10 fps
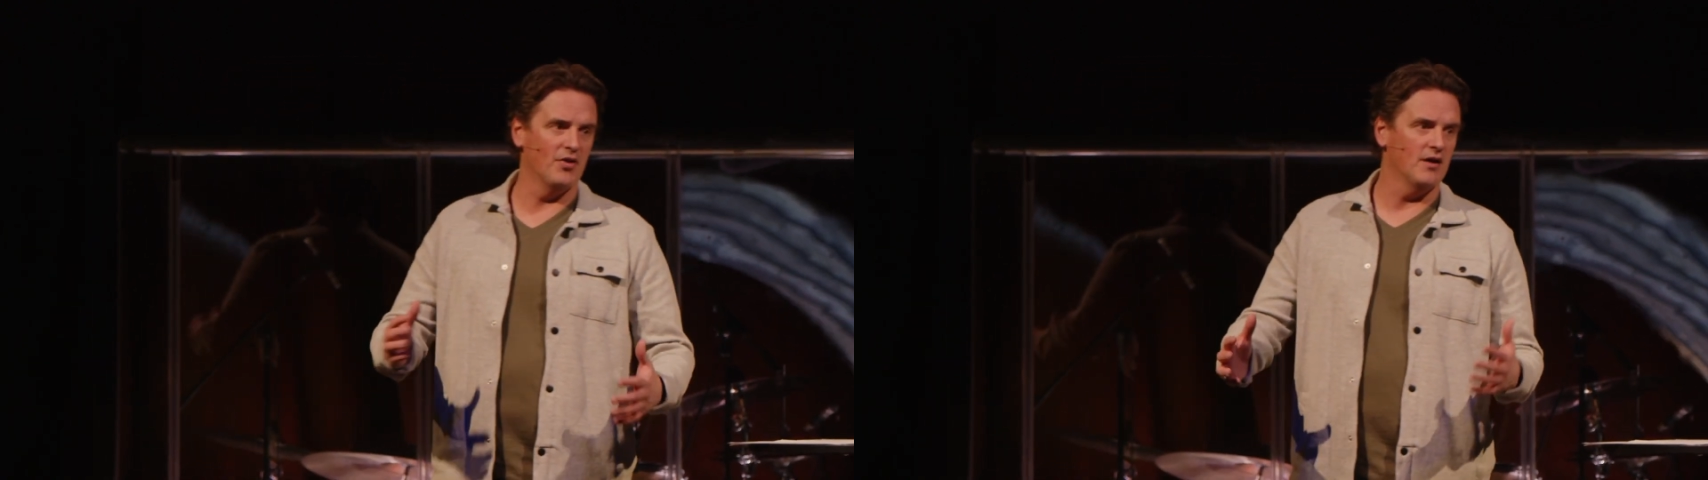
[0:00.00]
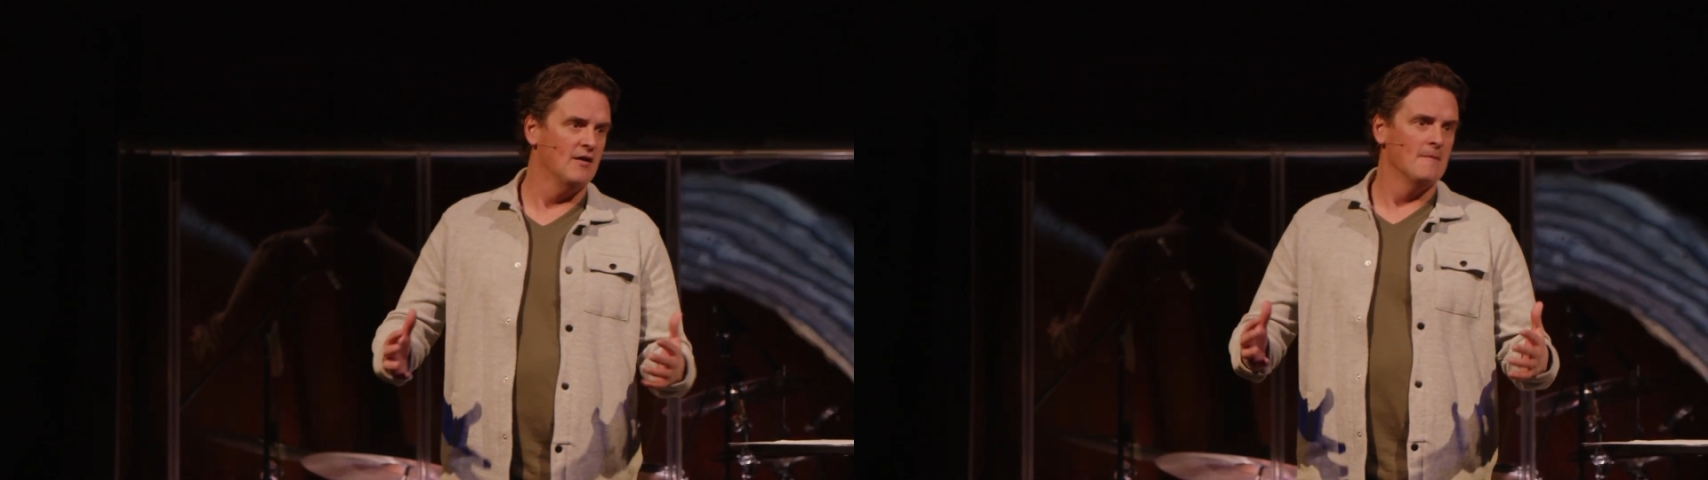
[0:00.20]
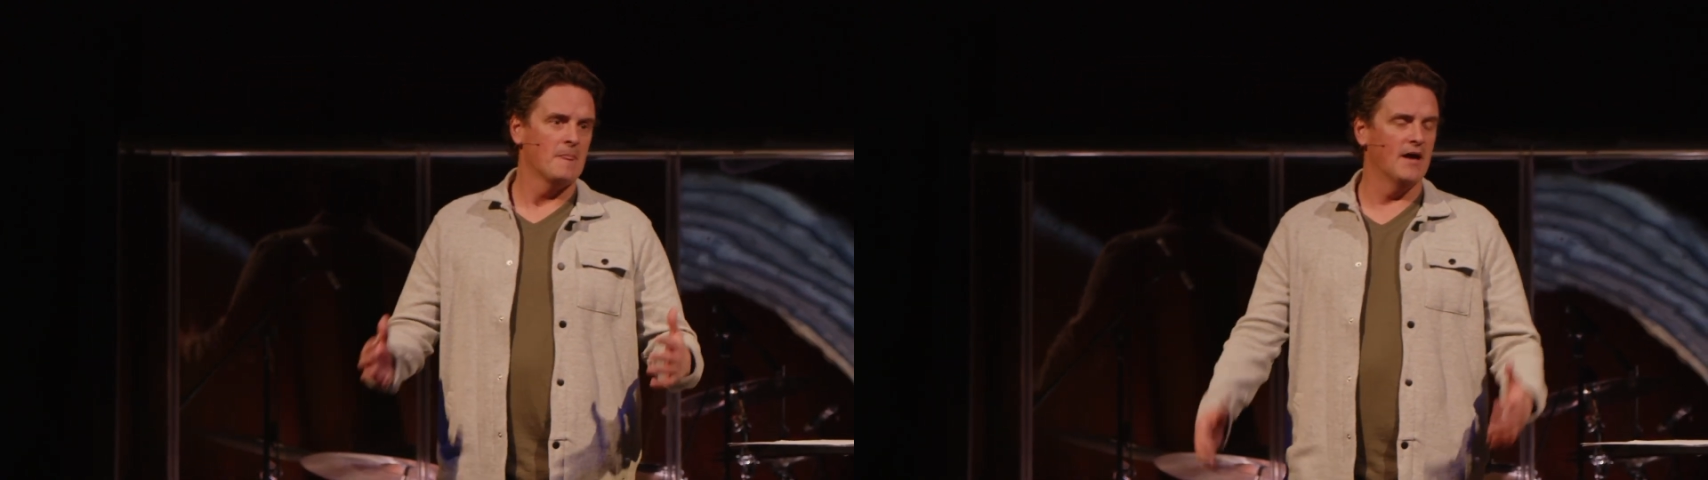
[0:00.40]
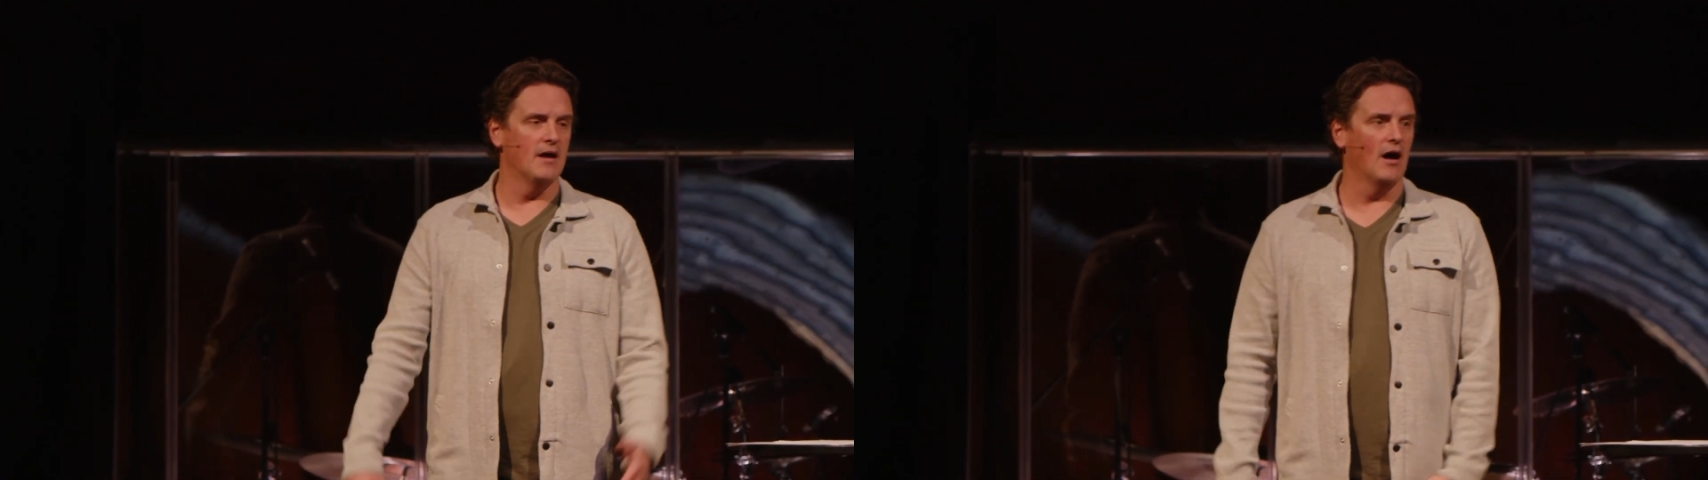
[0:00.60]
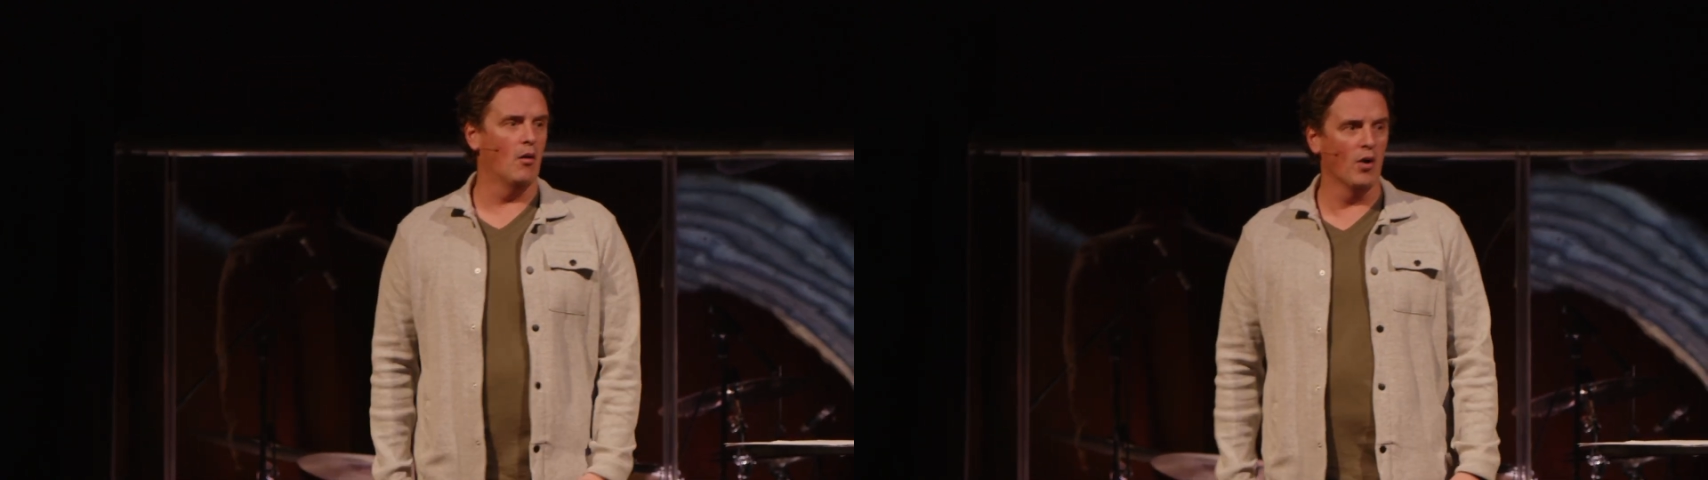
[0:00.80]

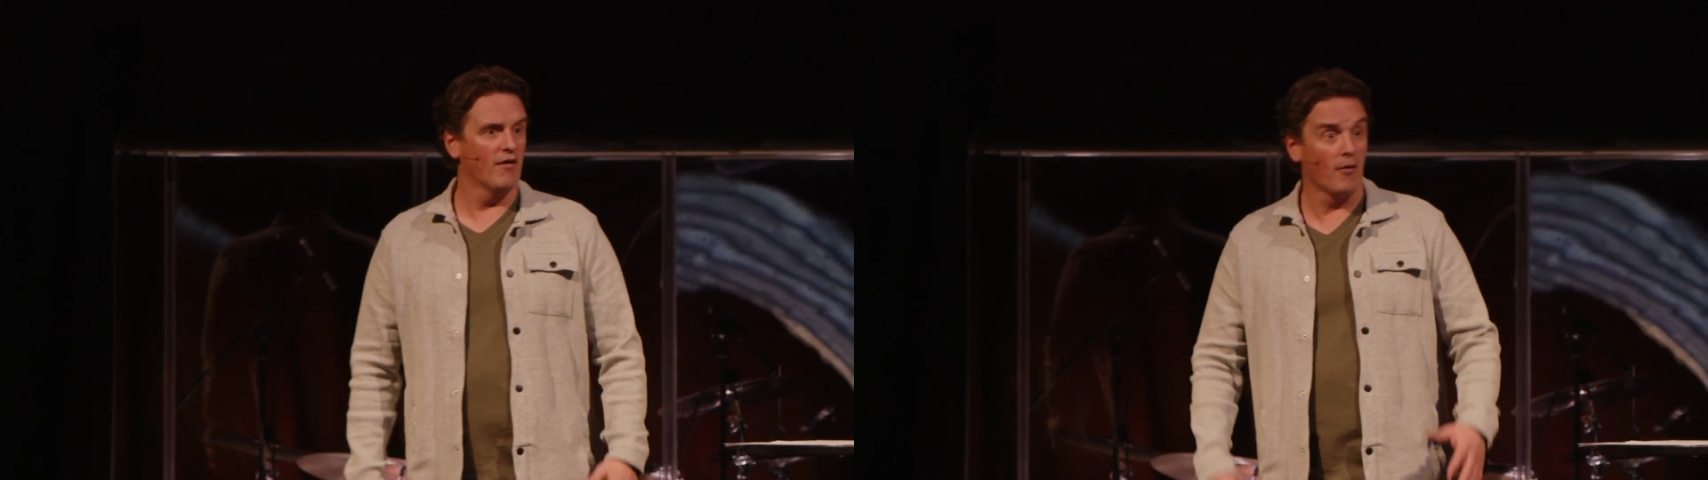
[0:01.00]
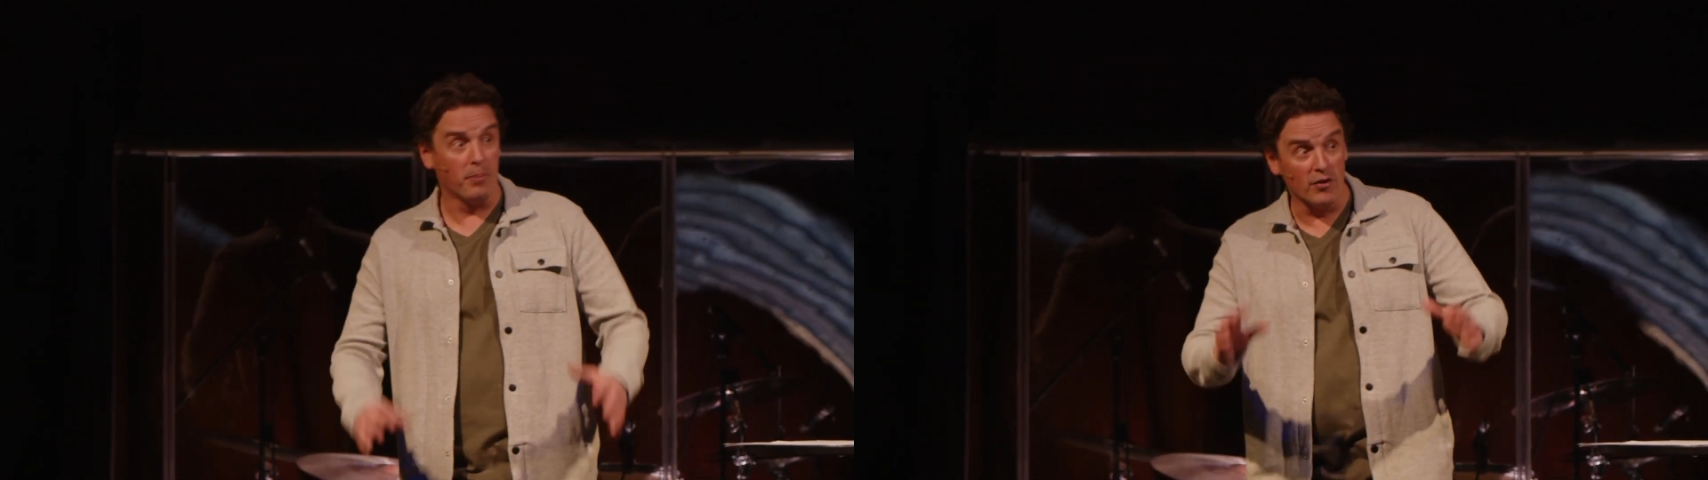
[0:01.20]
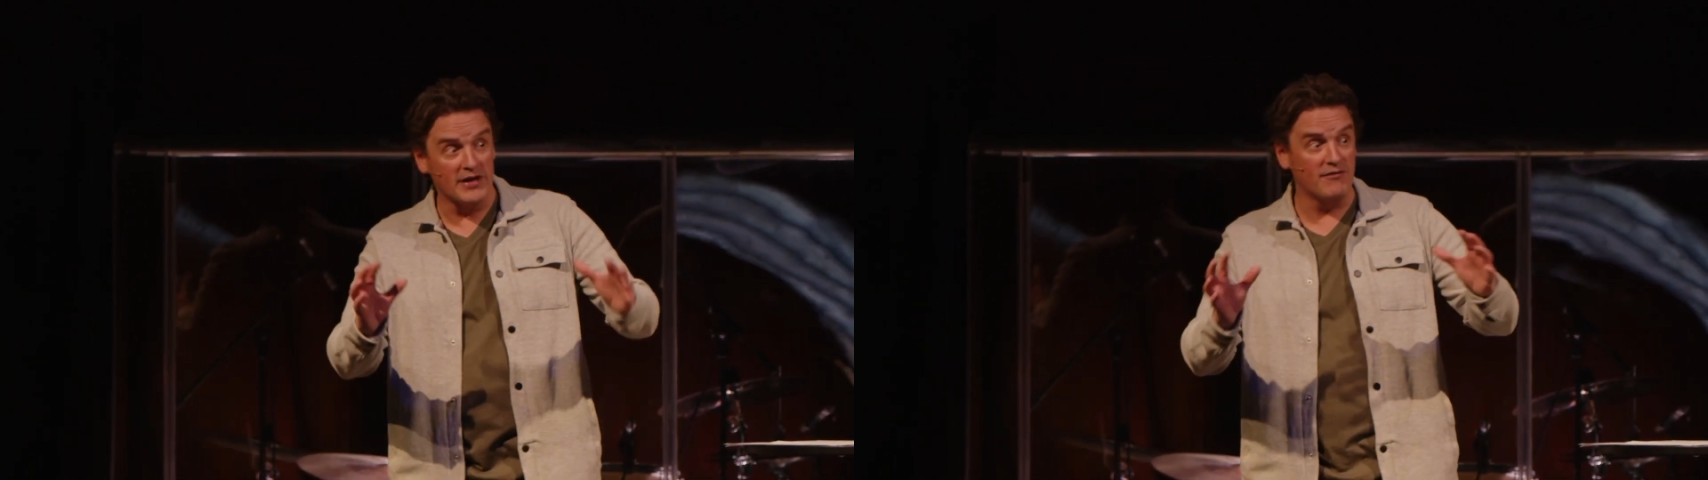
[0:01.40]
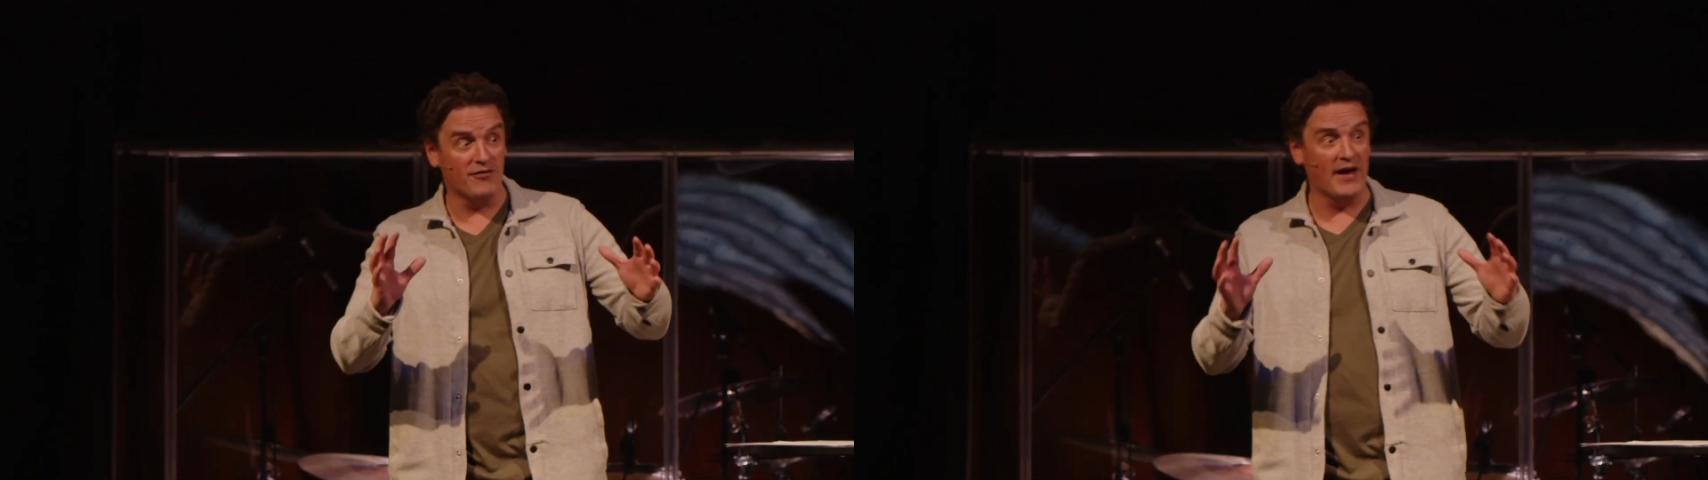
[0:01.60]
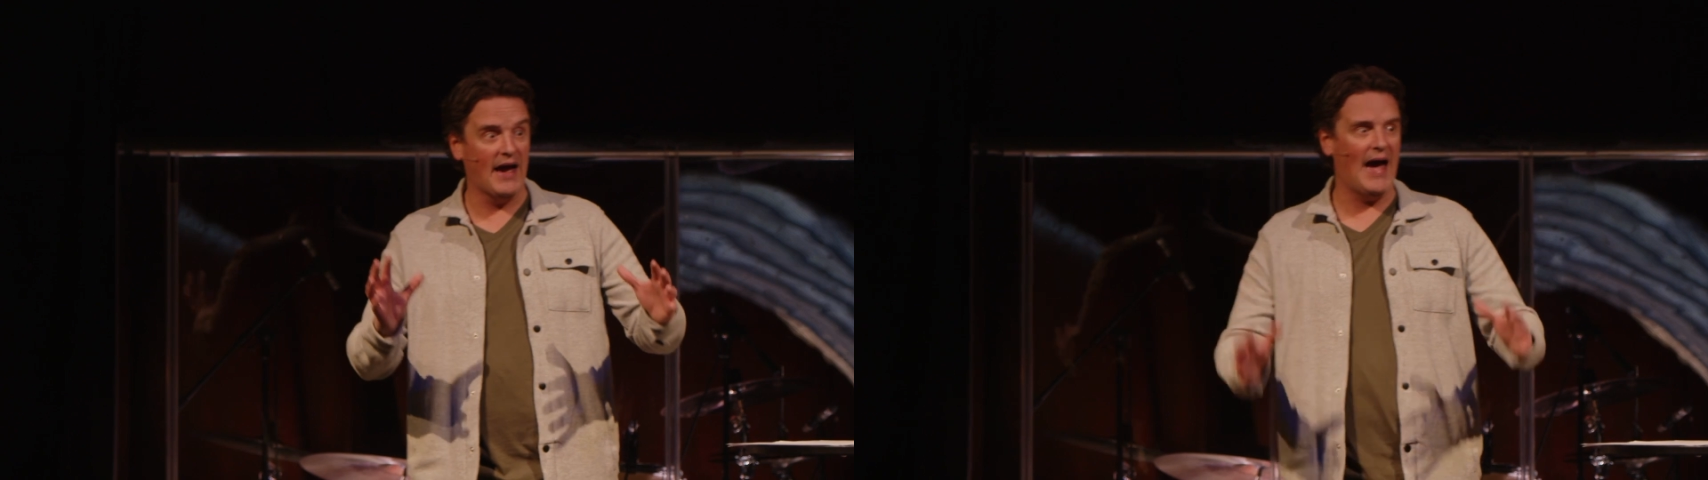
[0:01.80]
that whatever belief
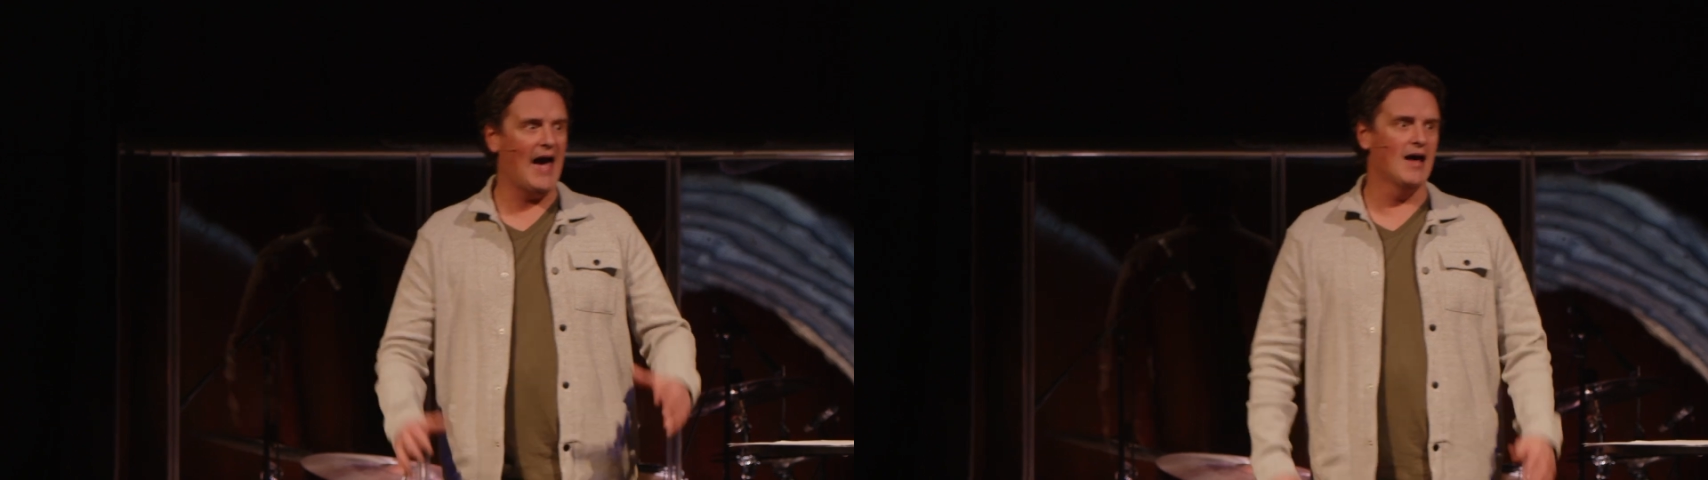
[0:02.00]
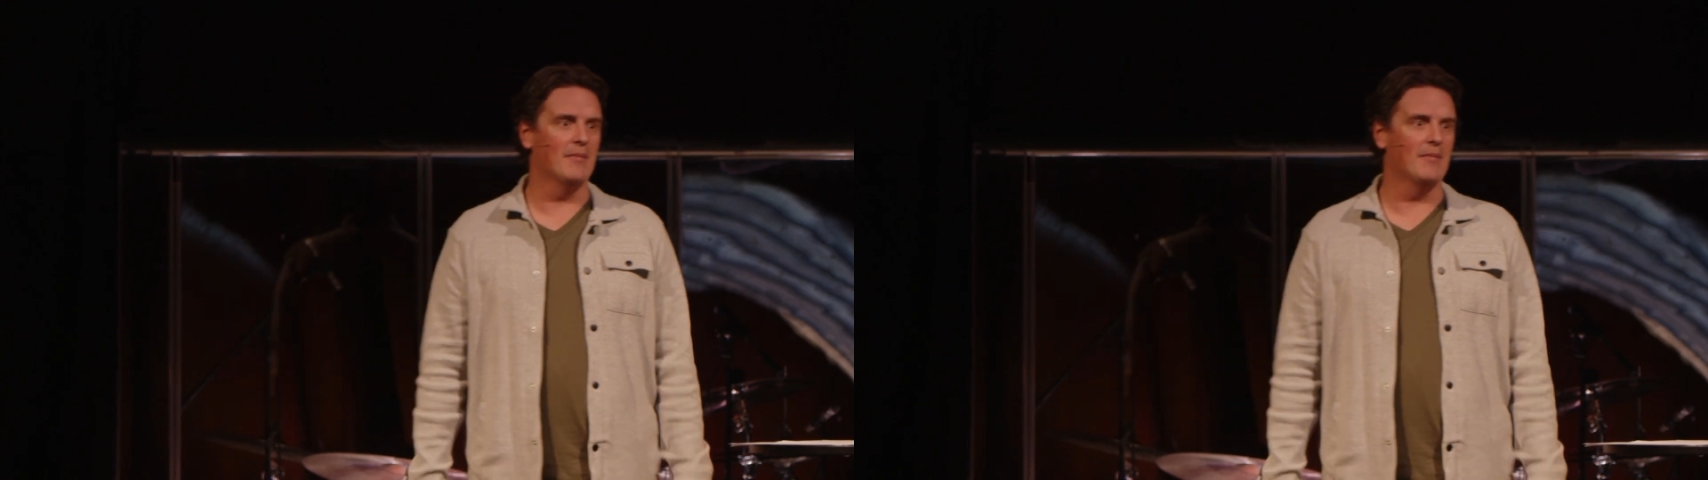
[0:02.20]
they had,